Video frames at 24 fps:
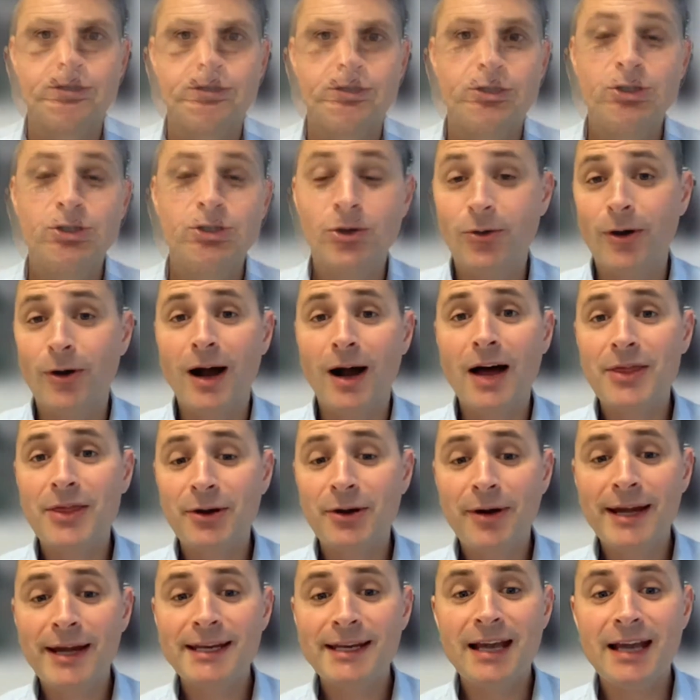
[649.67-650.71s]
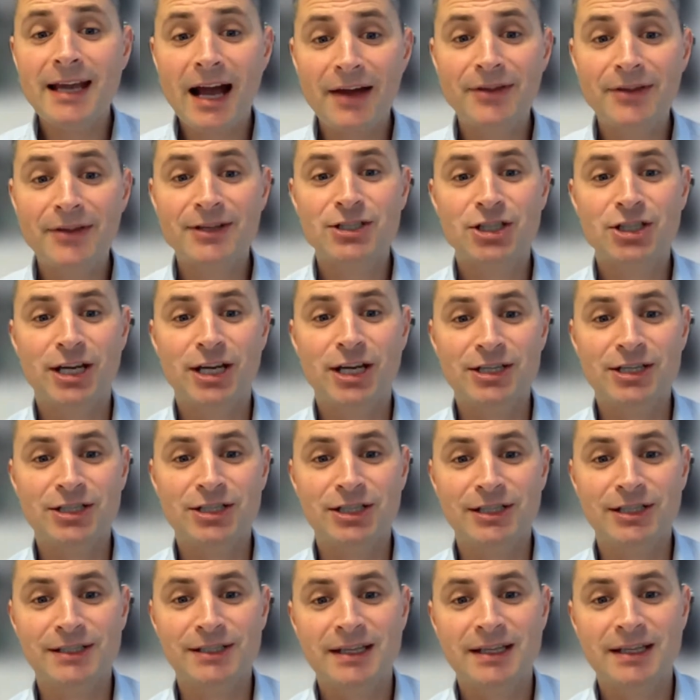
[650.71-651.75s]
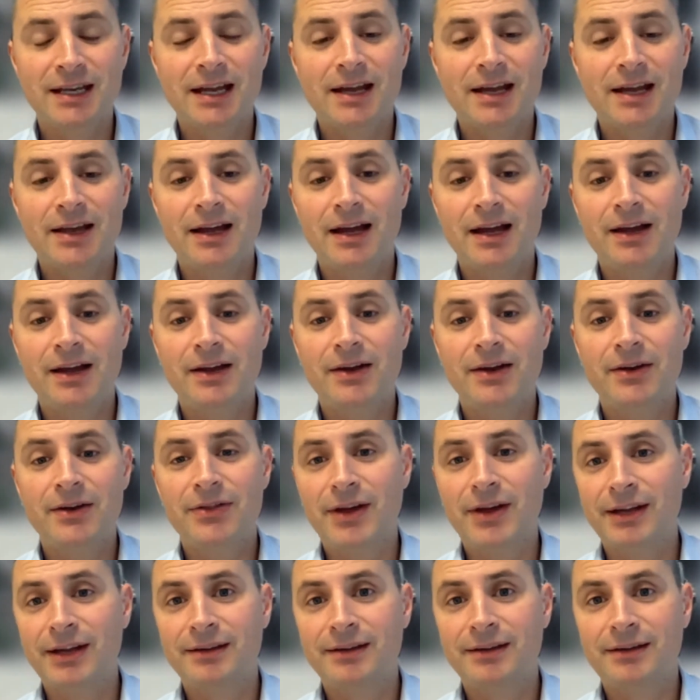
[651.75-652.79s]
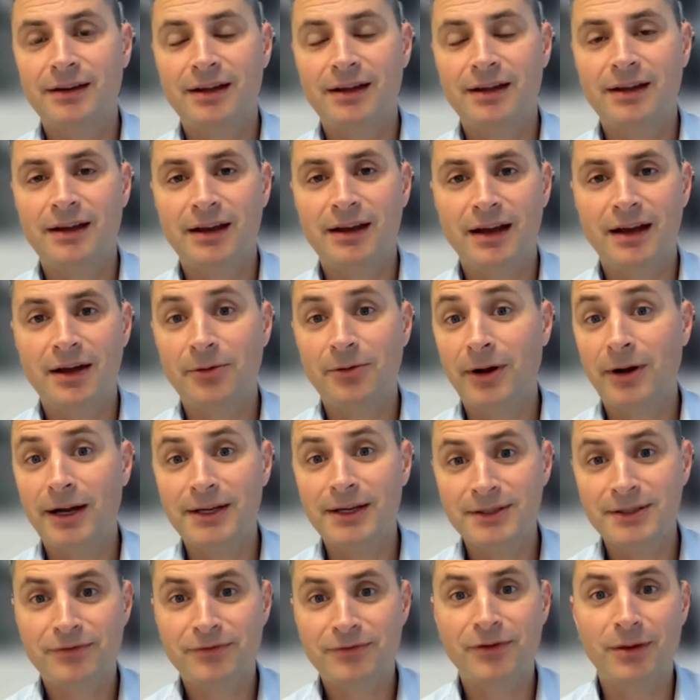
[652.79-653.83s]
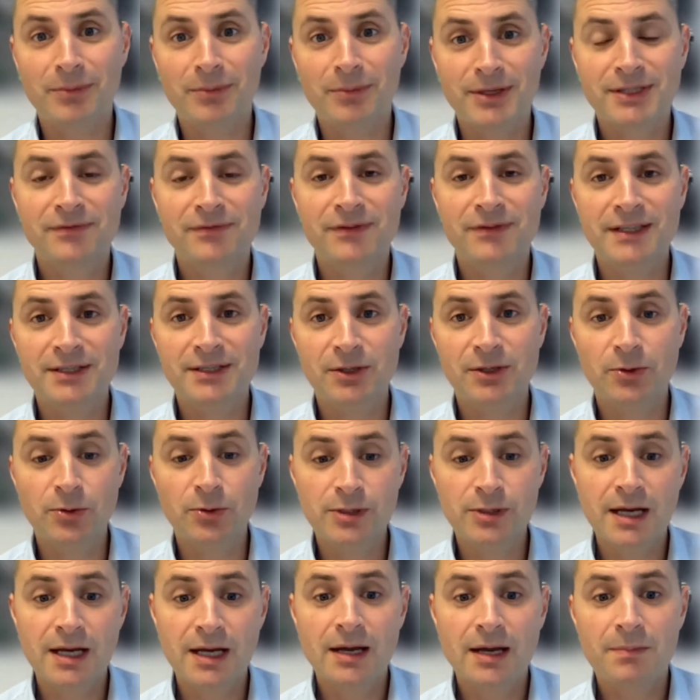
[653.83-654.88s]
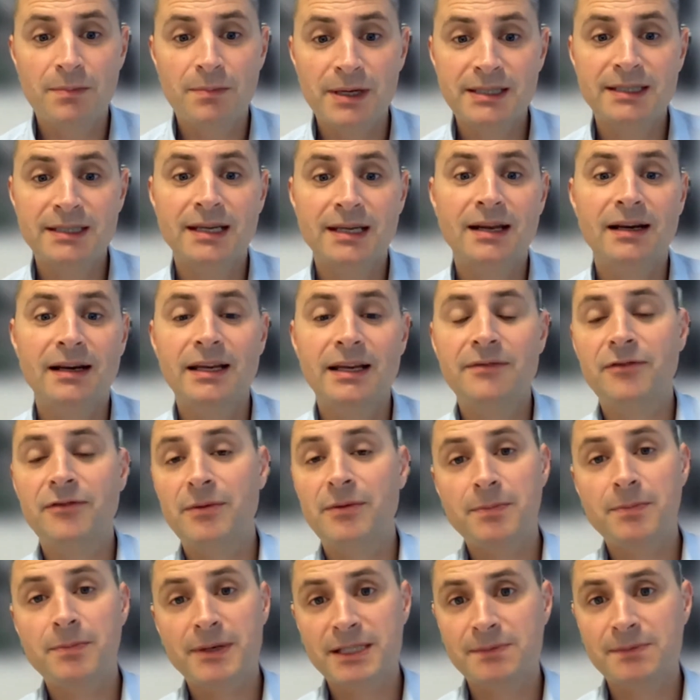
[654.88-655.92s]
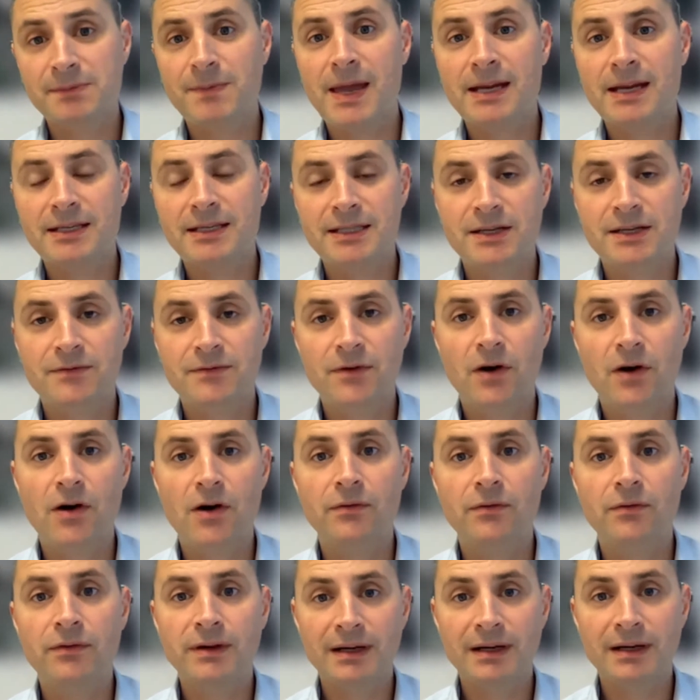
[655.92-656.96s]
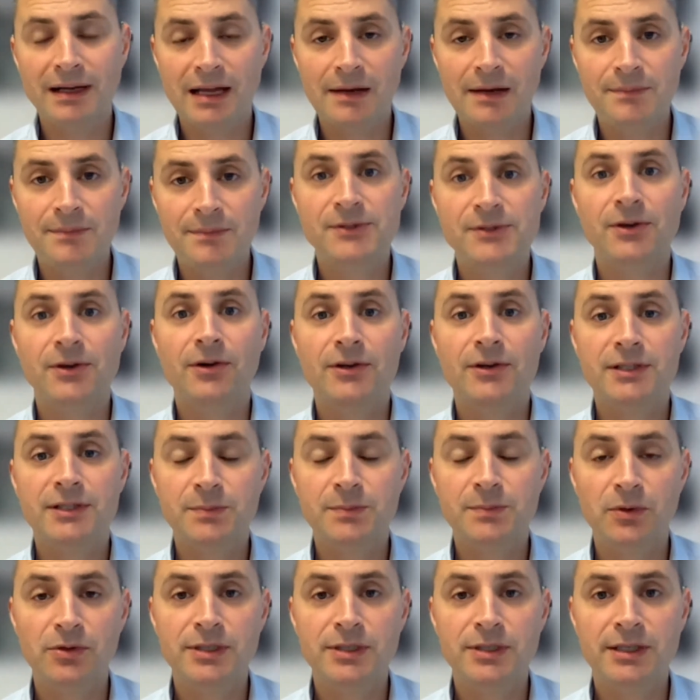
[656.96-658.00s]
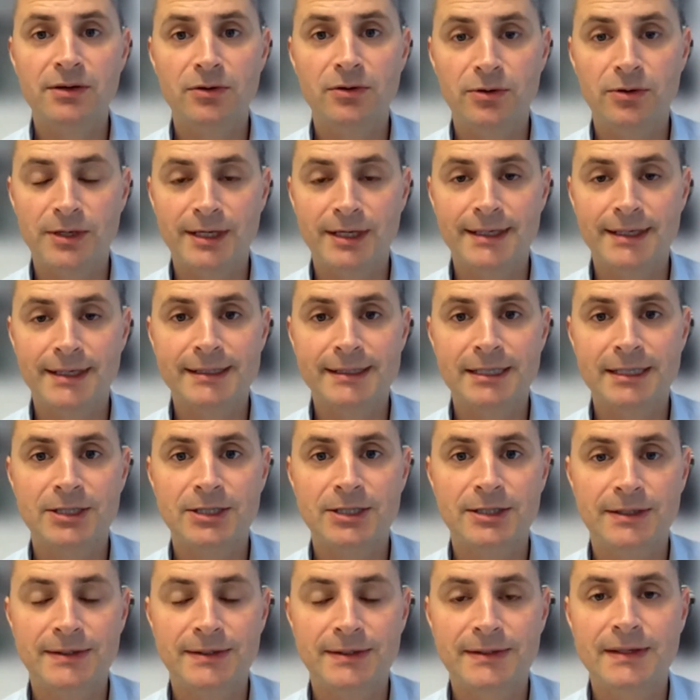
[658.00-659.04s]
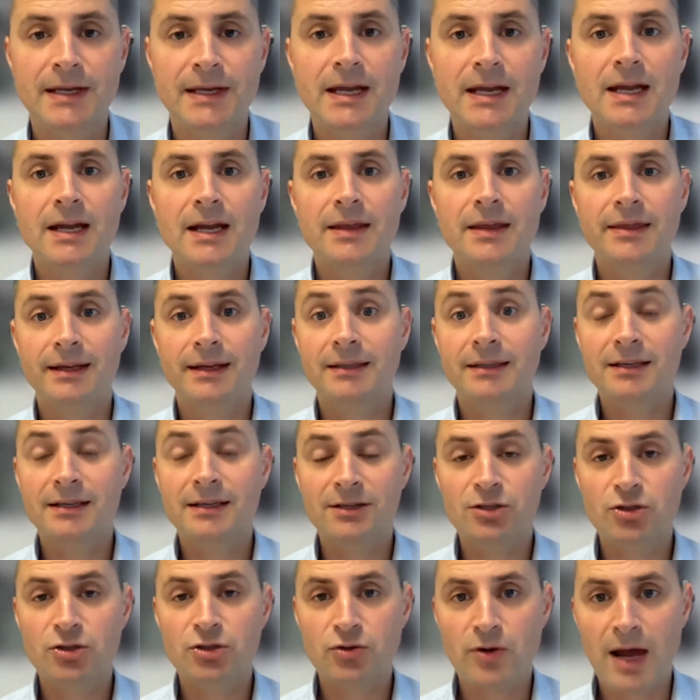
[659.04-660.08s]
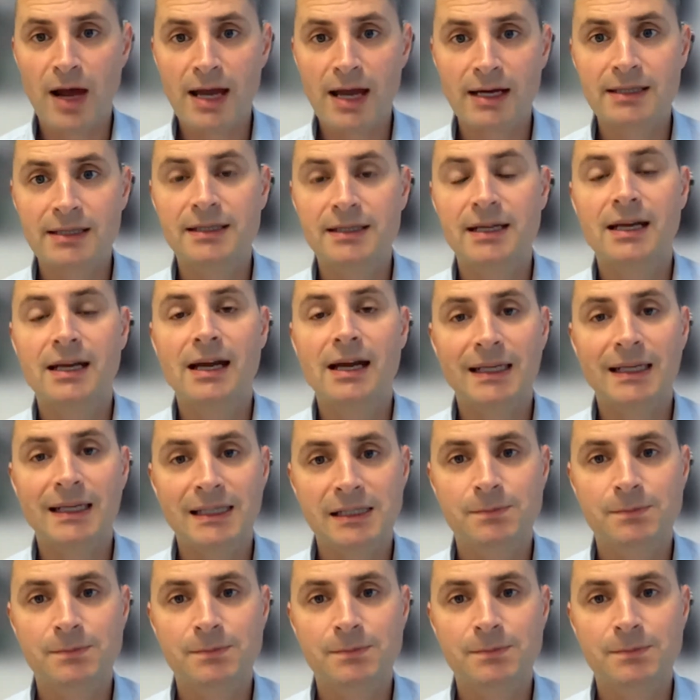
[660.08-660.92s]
So, are there any other changes that arise from this visa route, particularly from the perspective of clubs or sporting organisations that contract and